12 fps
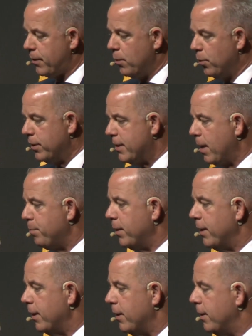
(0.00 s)
what is
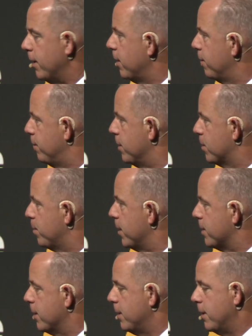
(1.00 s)
happening in the NFT
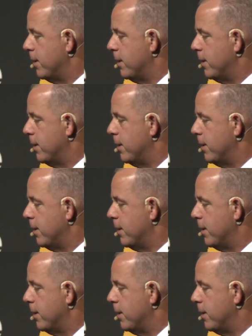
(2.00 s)
space.